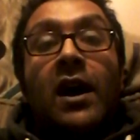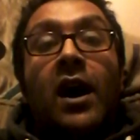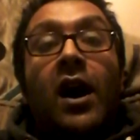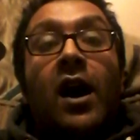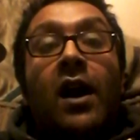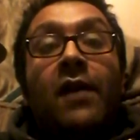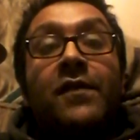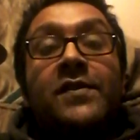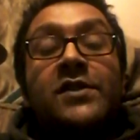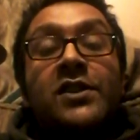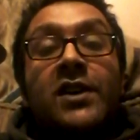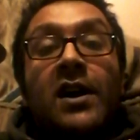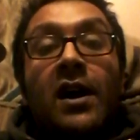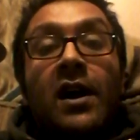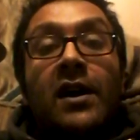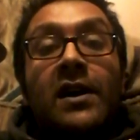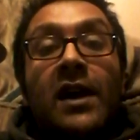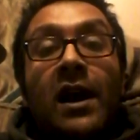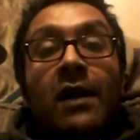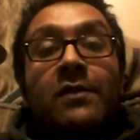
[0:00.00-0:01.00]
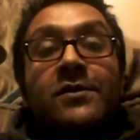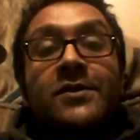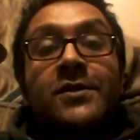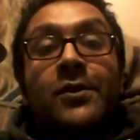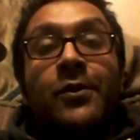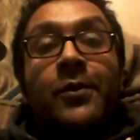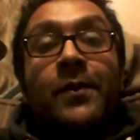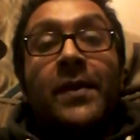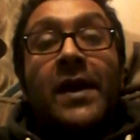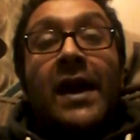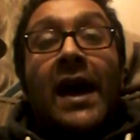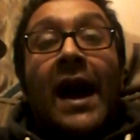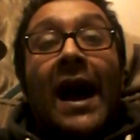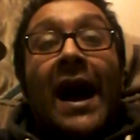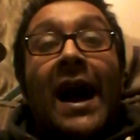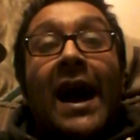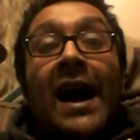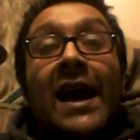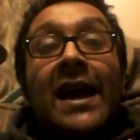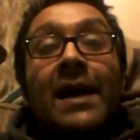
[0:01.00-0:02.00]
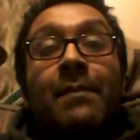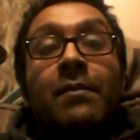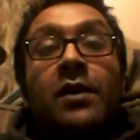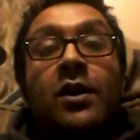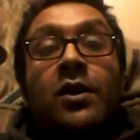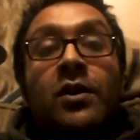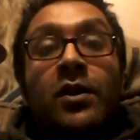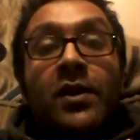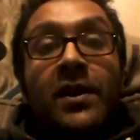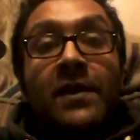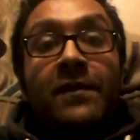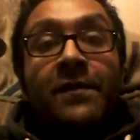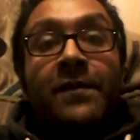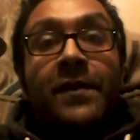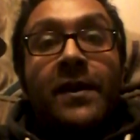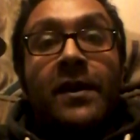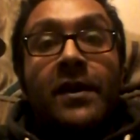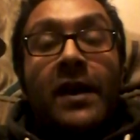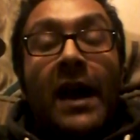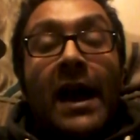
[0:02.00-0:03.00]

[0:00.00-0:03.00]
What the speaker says: Hertfordshire County Council, I am gunning for you.